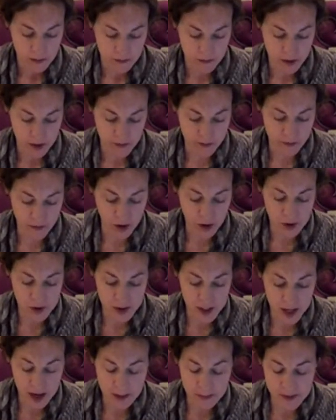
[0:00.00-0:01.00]
For the
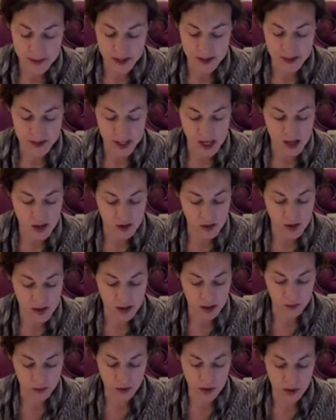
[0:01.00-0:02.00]
first time since
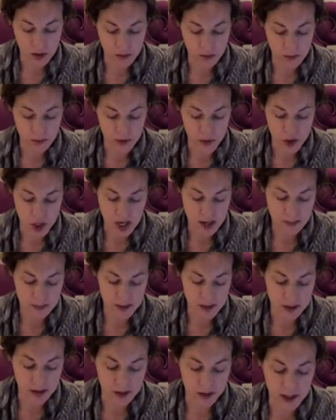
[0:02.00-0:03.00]
entering the room,
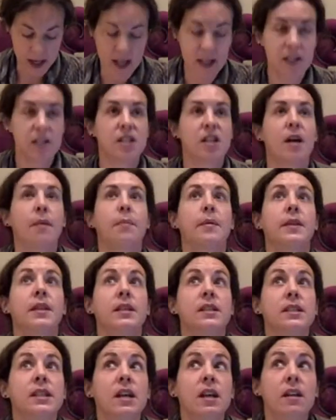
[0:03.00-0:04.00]
James glanced up at
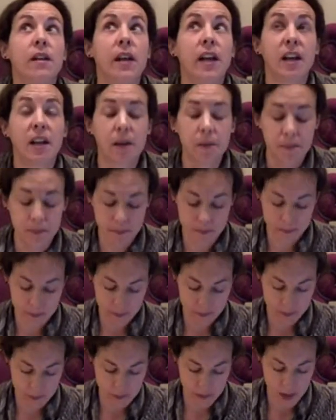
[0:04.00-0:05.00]
the ceiling.
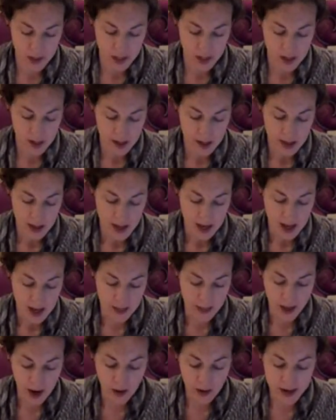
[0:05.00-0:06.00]

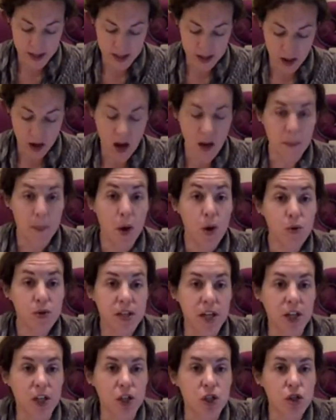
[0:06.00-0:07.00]
And there he saw a
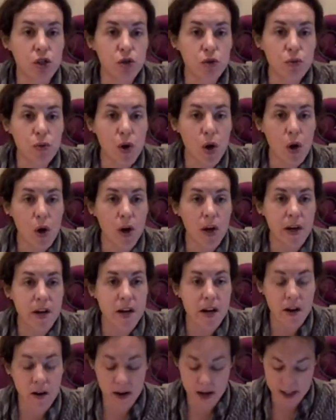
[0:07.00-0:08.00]
most
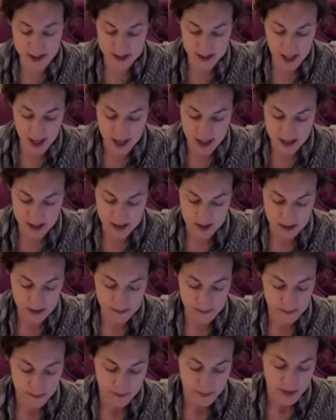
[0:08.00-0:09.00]
extraordinary sight.
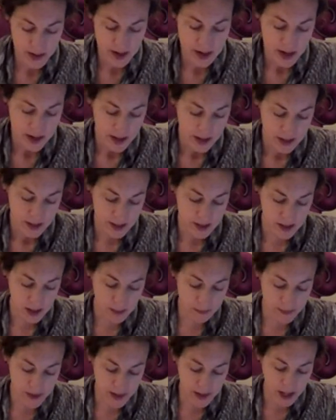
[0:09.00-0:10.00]

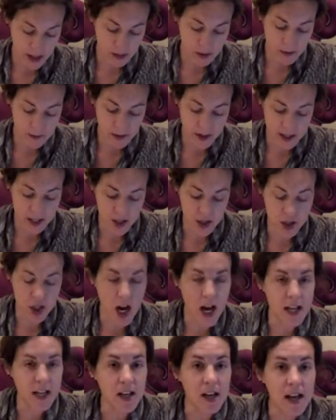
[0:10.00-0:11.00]
Something that looked like a
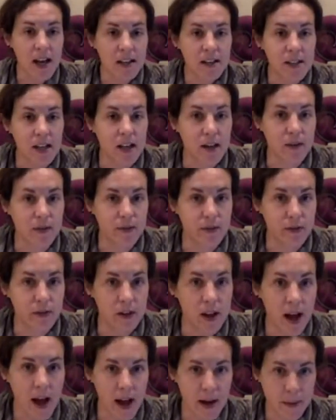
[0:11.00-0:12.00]
gigantic
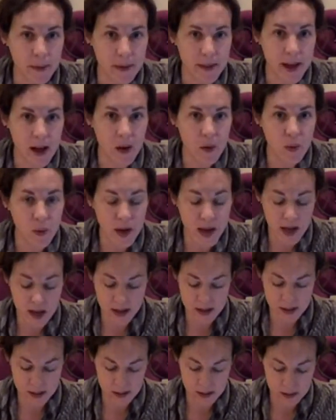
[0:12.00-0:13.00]
fly without
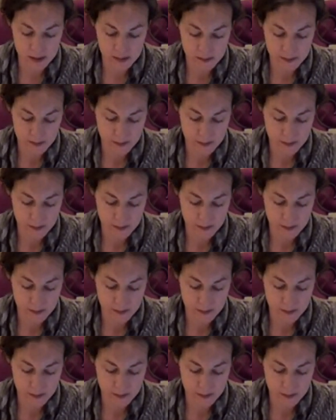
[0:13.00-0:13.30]
wings.